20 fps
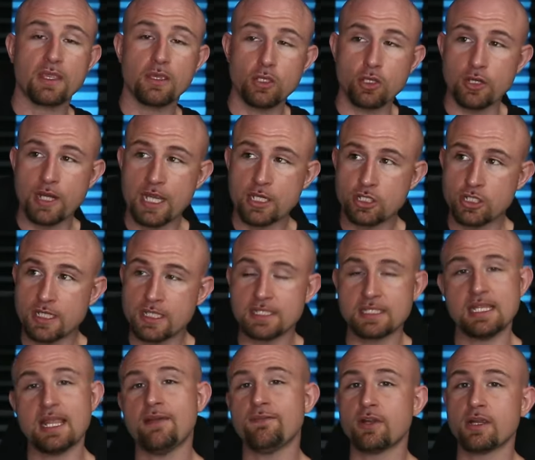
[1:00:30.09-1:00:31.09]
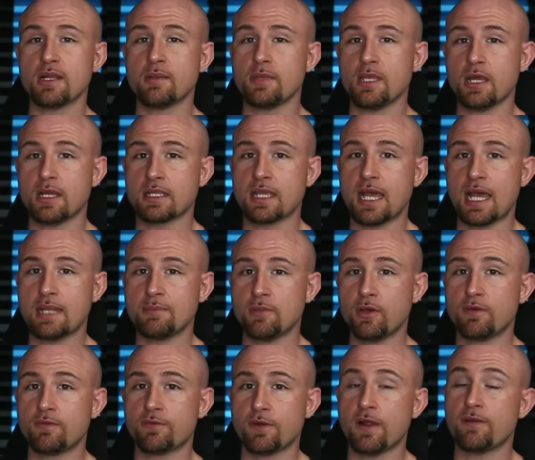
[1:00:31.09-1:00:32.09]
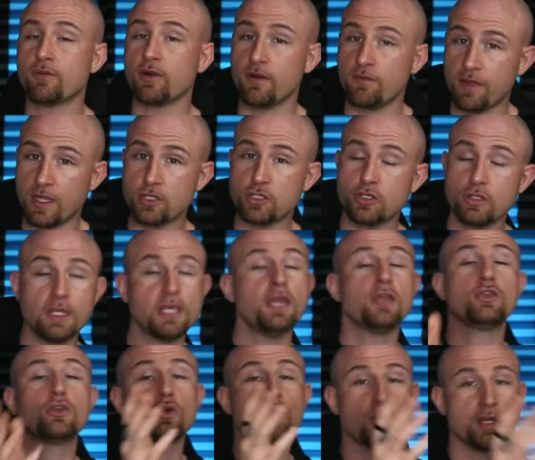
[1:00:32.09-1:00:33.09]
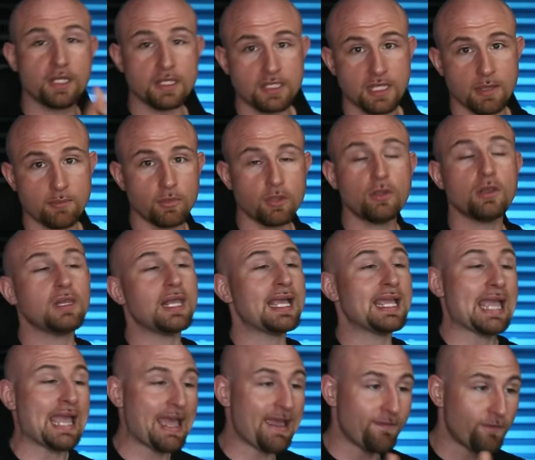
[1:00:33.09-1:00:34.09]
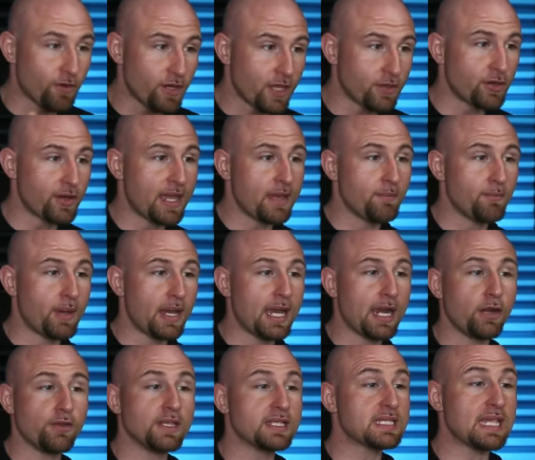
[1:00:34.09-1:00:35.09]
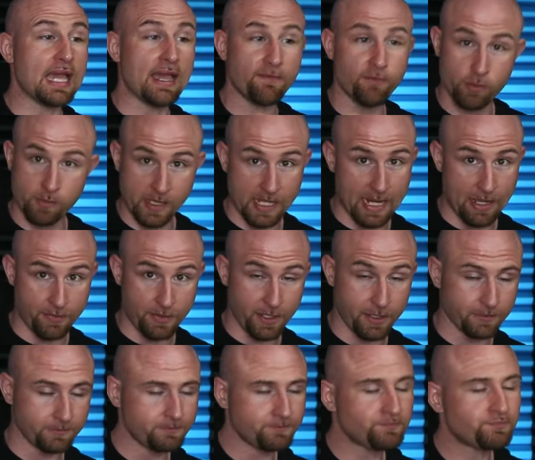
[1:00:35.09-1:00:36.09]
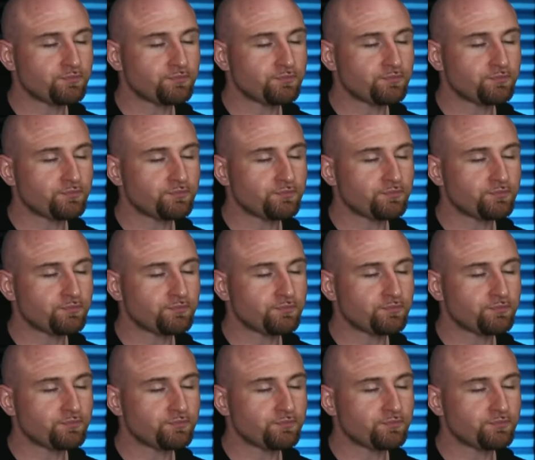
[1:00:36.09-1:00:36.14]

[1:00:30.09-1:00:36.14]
Your nation is never going to be on God mode forever. Eventually, you're going to tumble like every other empire that's ever been out there.